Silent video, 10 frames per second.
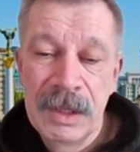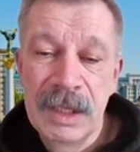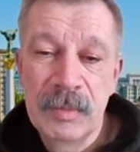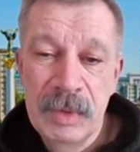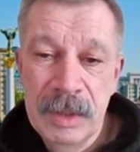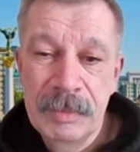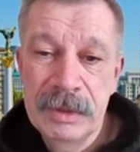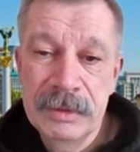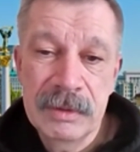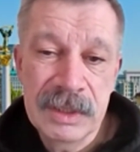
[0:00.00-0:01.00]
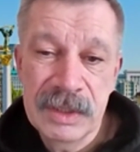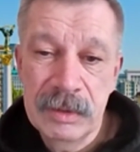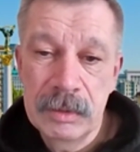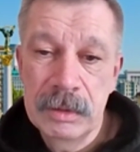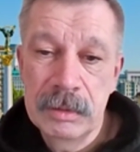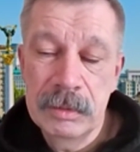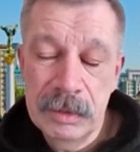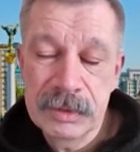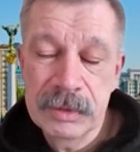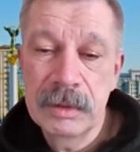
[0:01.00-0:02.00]
And people in Russia
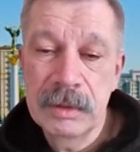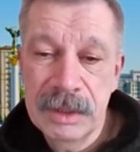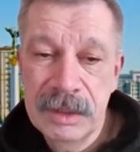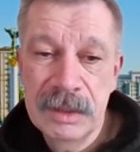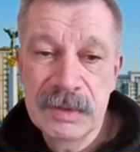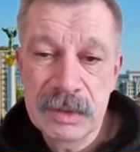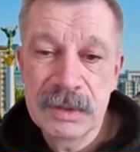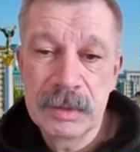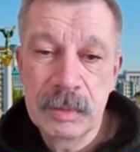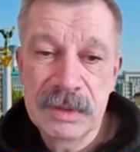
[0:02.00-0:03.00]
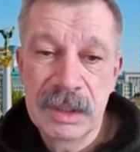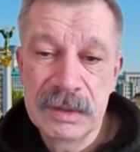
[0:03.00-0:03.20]
also already exhausted with it.